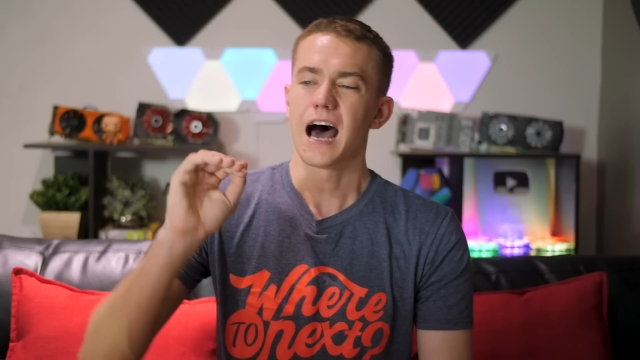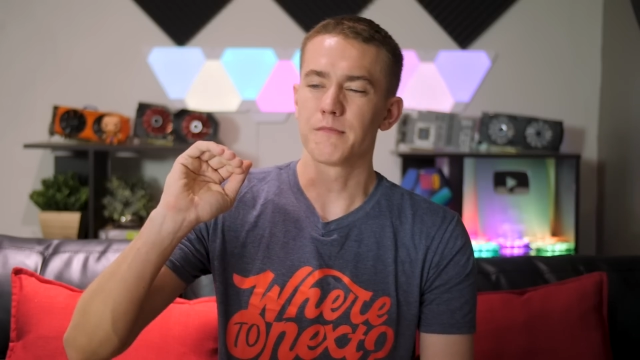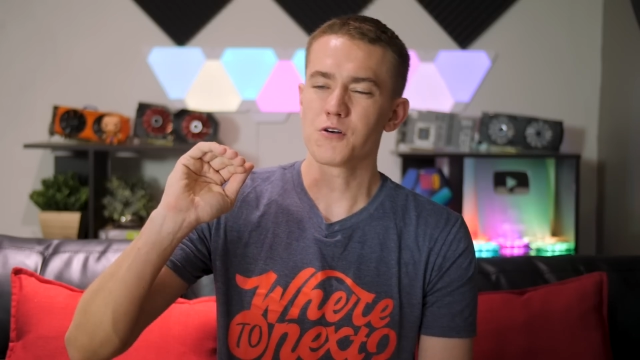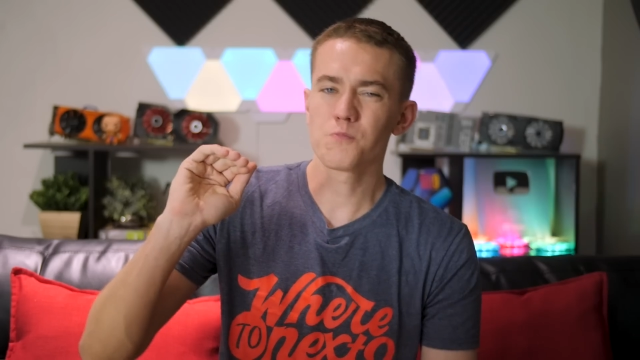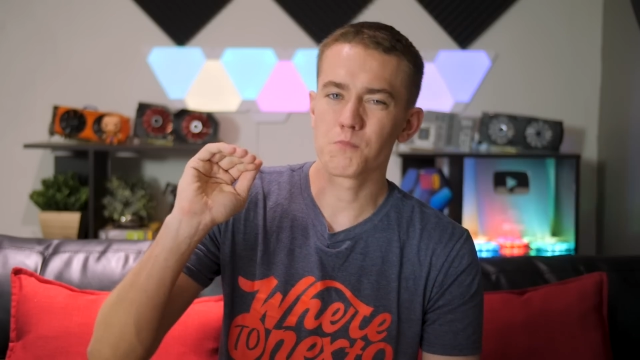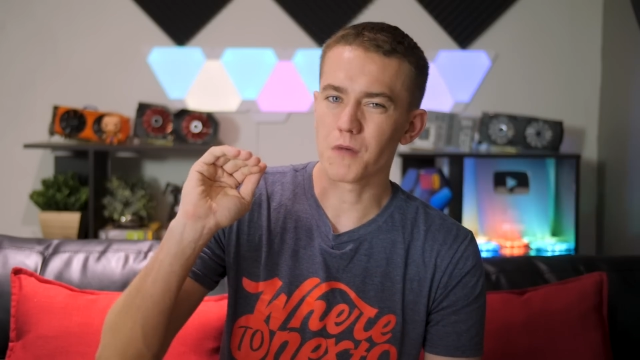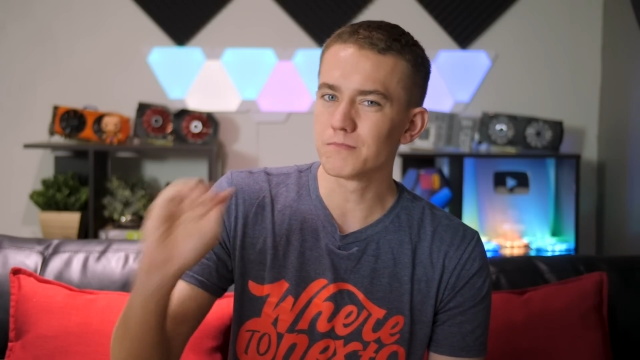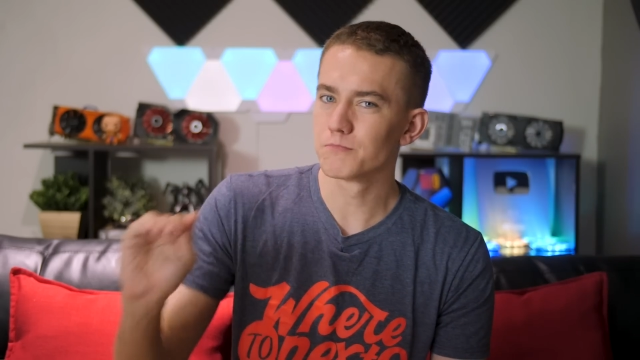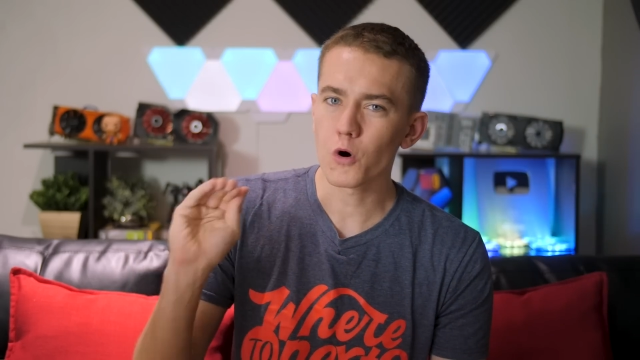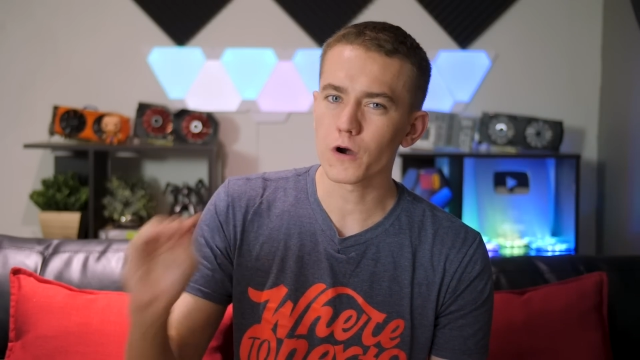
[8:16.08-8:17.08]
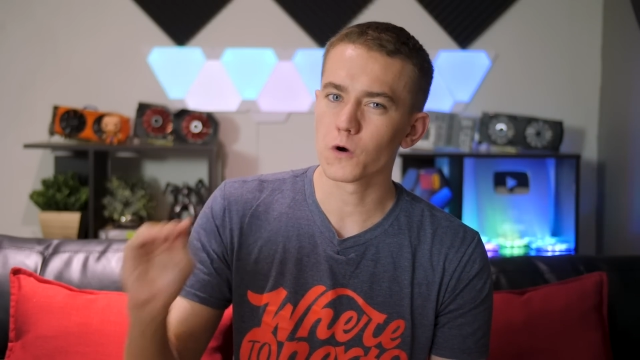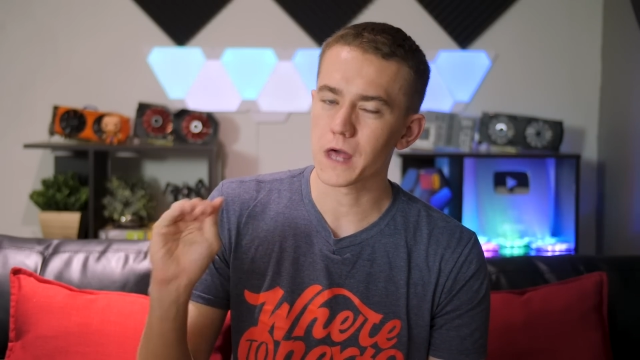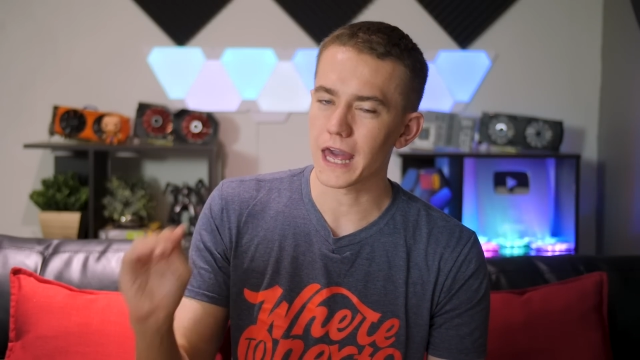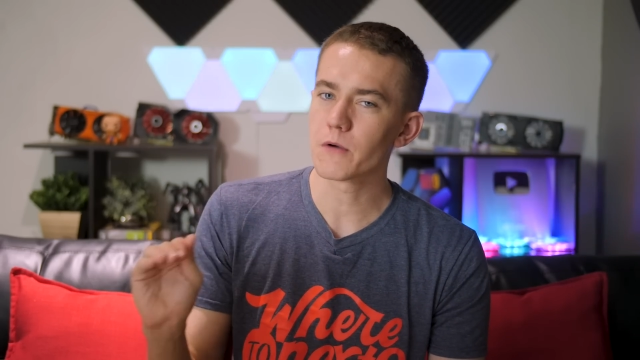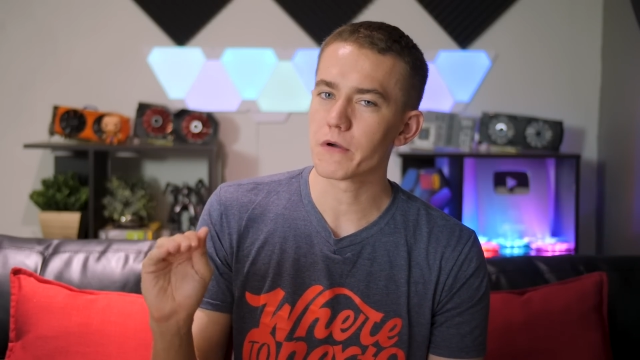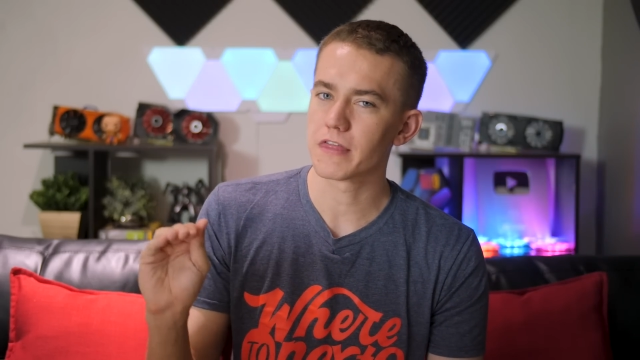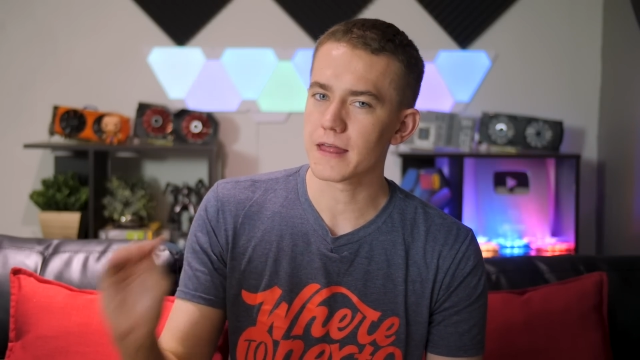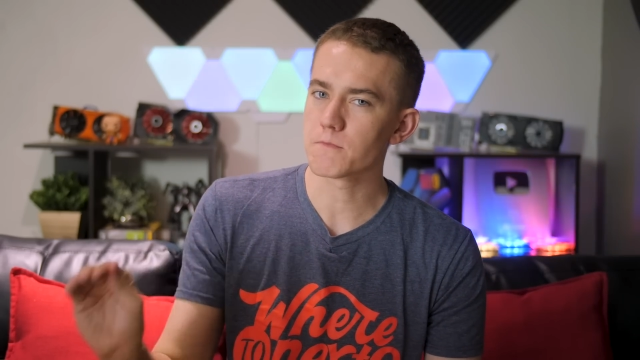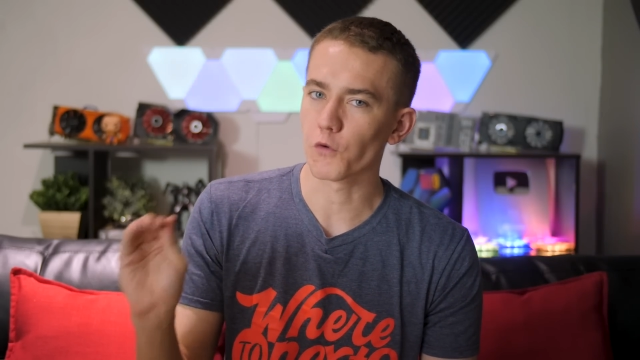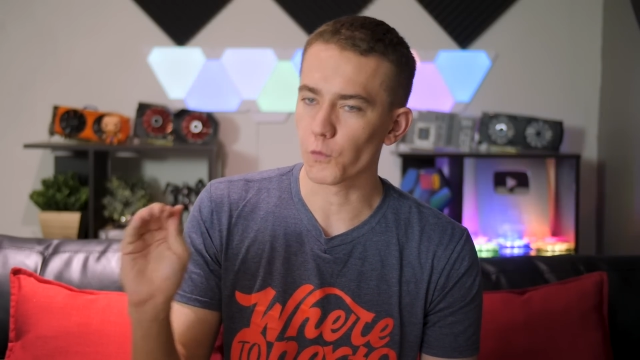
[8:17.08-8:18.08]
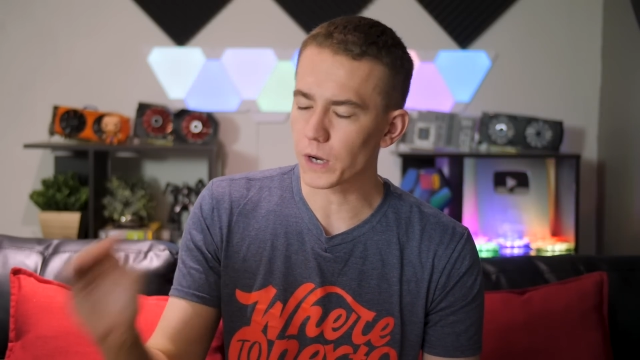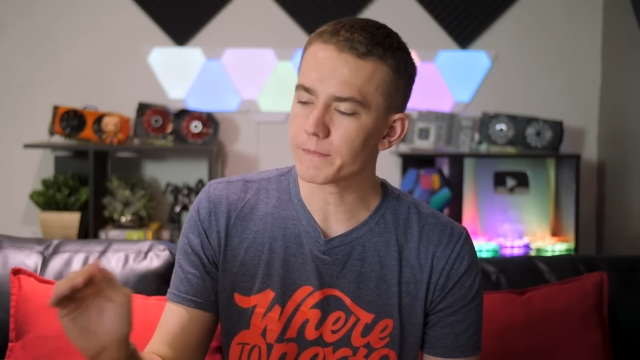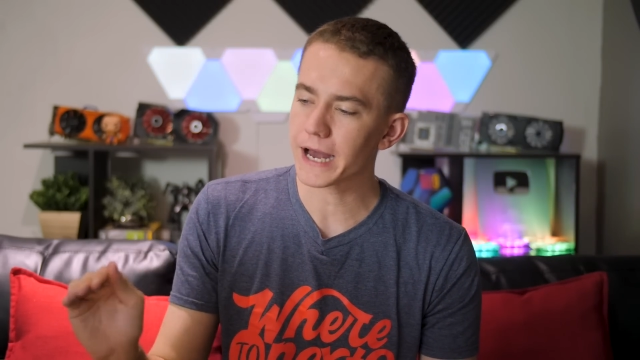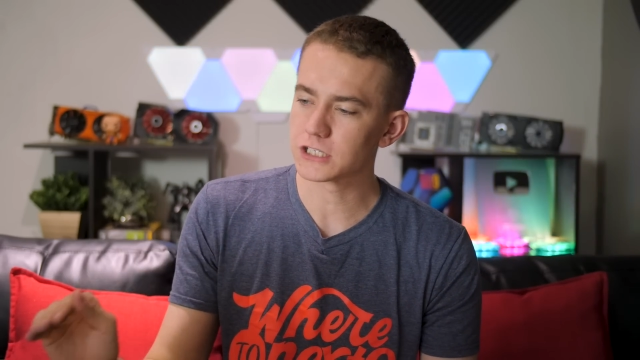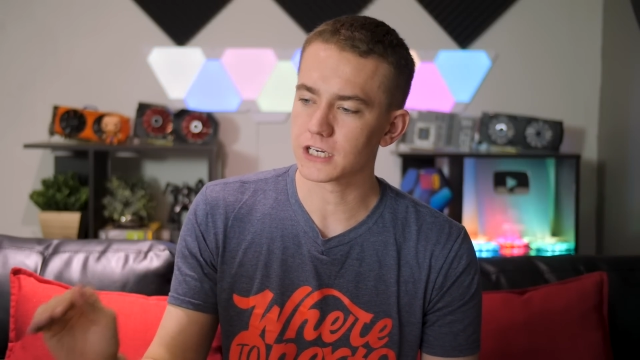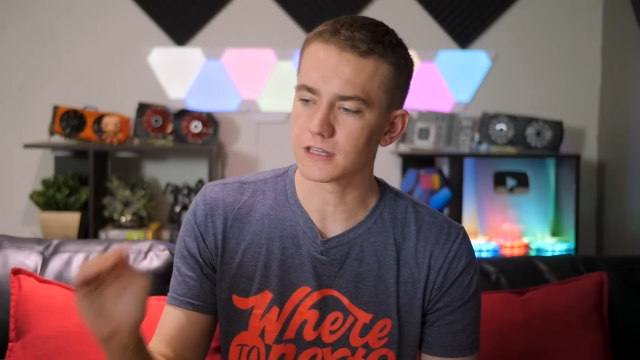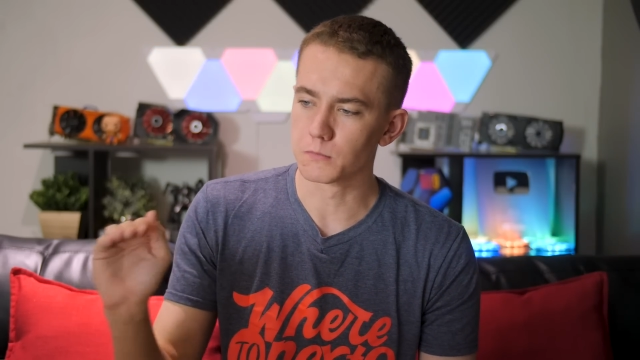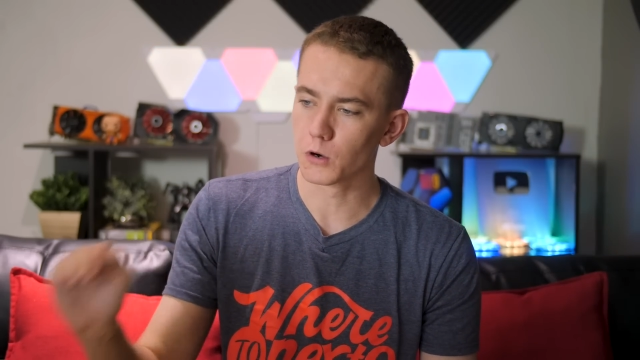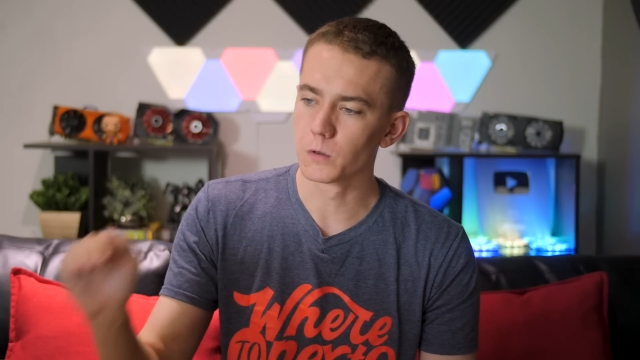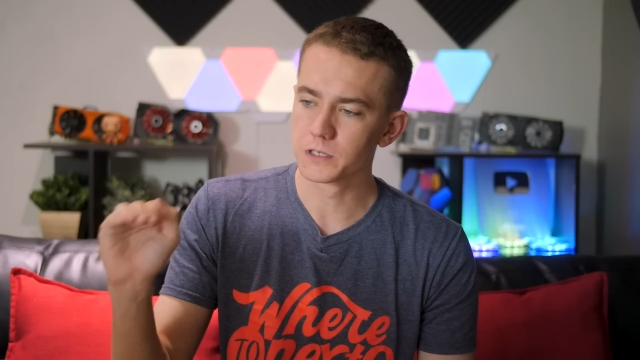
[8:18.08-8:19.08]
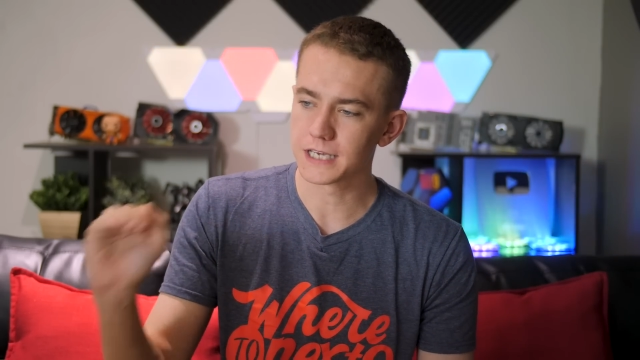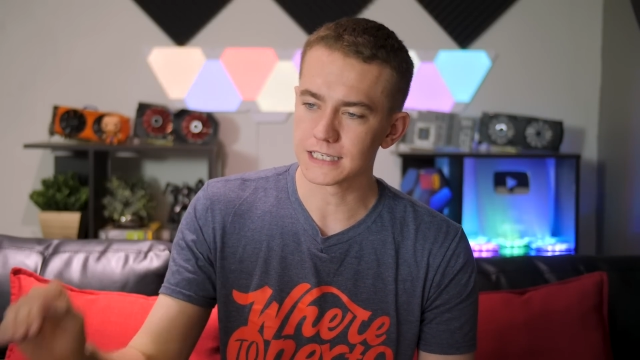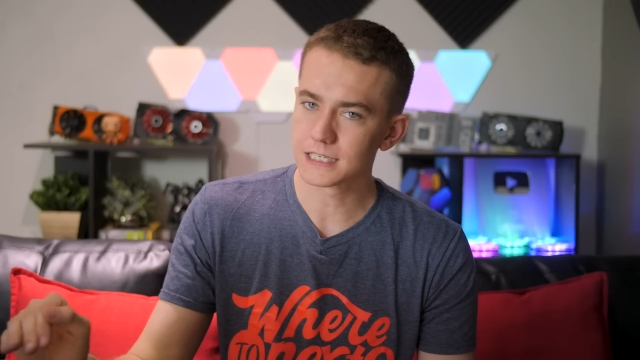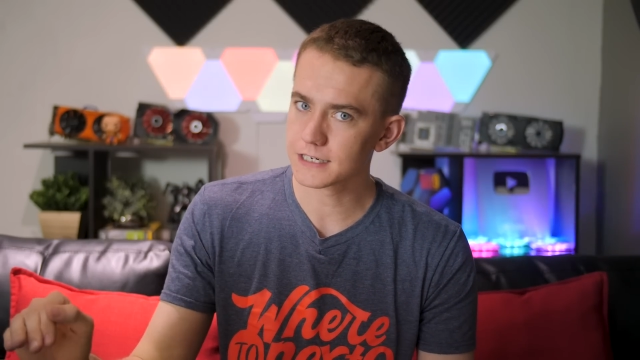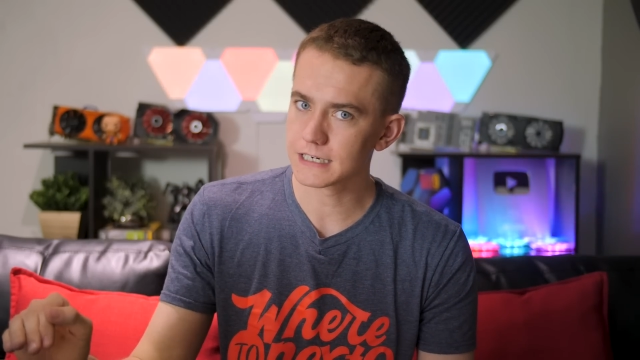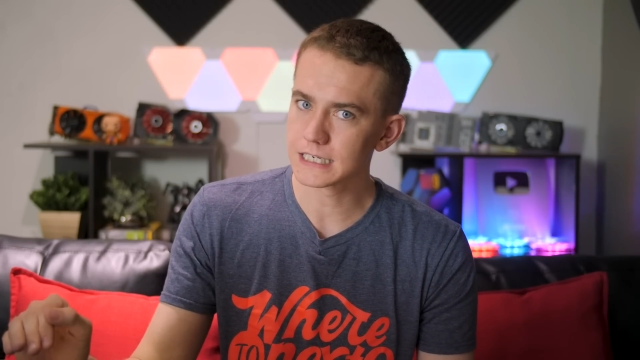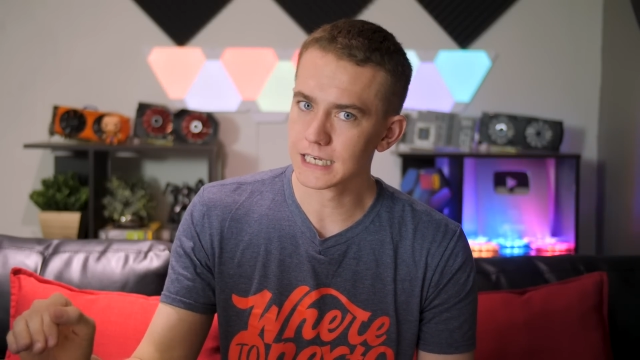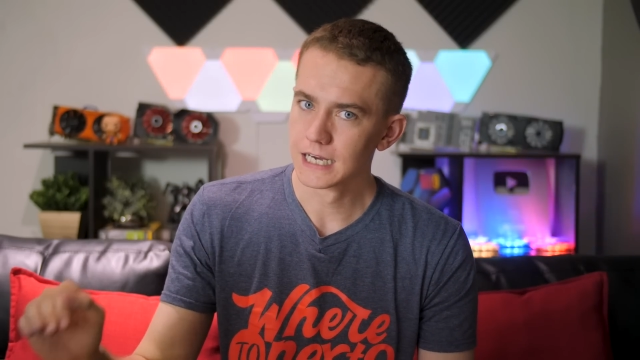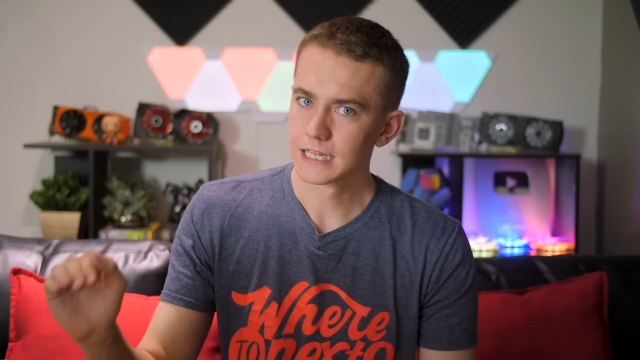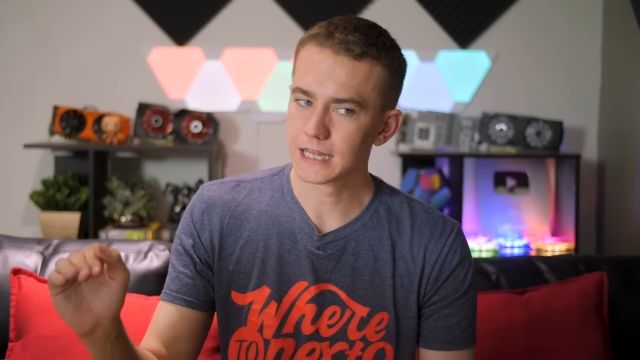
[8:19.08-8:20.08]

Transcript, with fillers: I'm more okay with them rebadging the mobile 10 series